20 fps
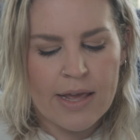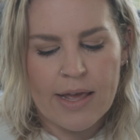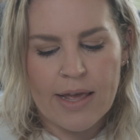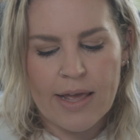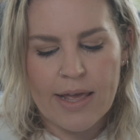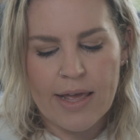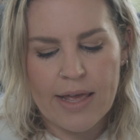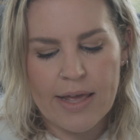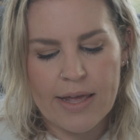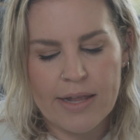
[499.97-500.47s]

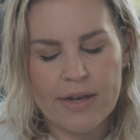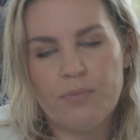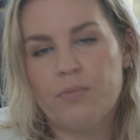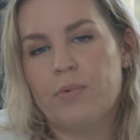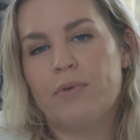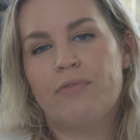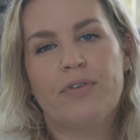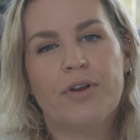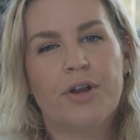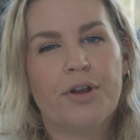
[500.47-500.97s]
and
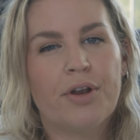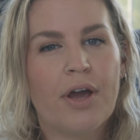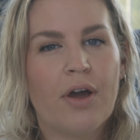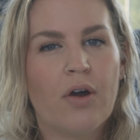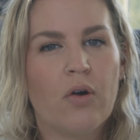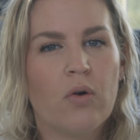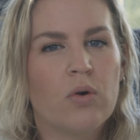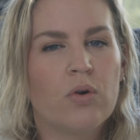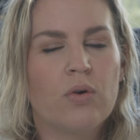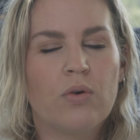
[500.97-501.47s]
we figured
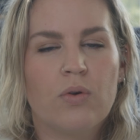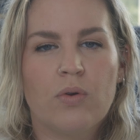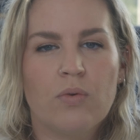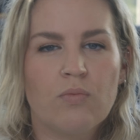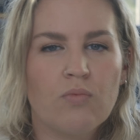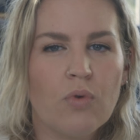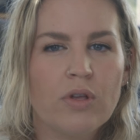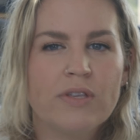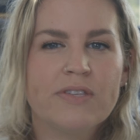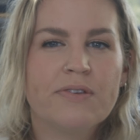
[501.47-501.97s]
out
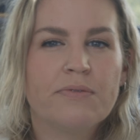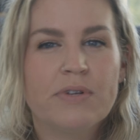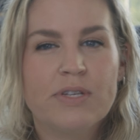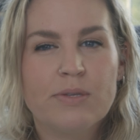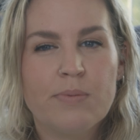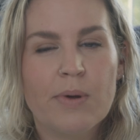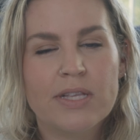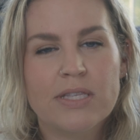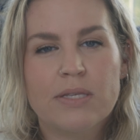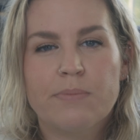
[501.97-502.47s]
roles and
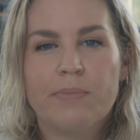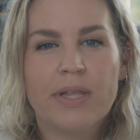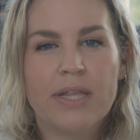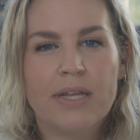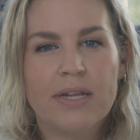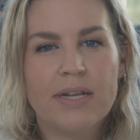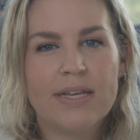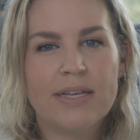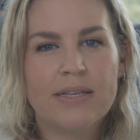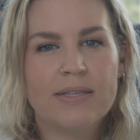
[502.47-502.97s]

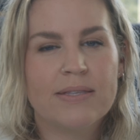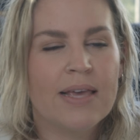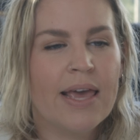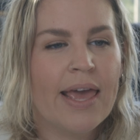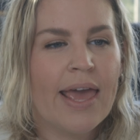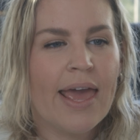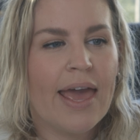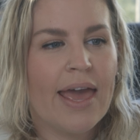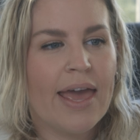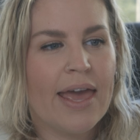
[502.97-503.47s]
responsibilities,
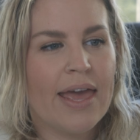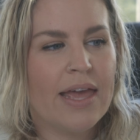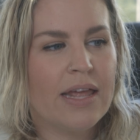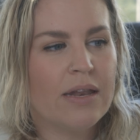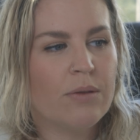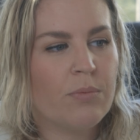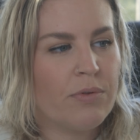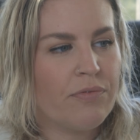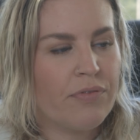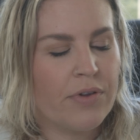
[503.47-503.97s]

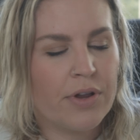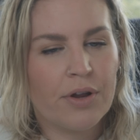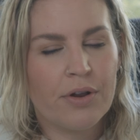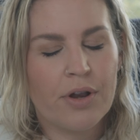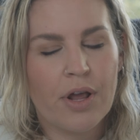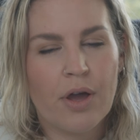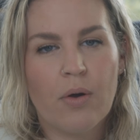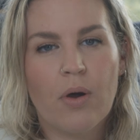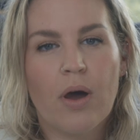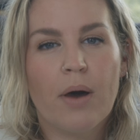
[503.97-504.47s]
and we figured
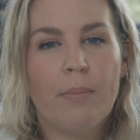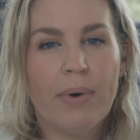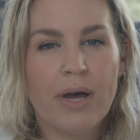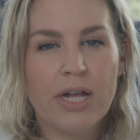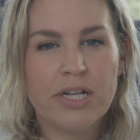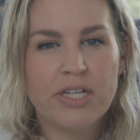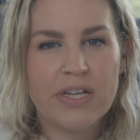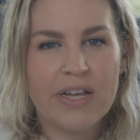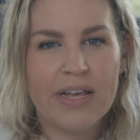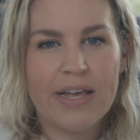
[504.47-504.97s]
out a
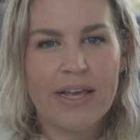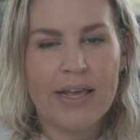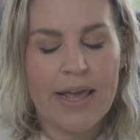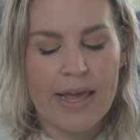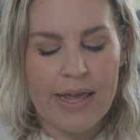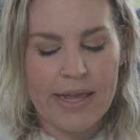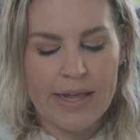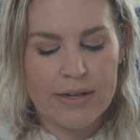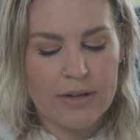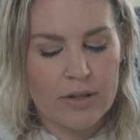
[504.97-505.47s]
budget,
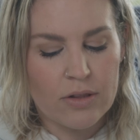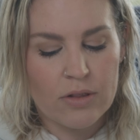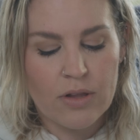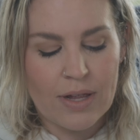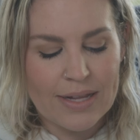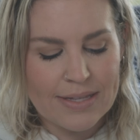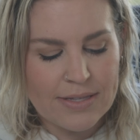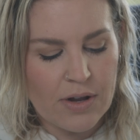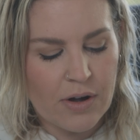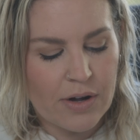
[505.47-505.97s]
and
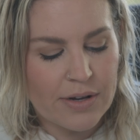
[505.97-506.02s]
lots of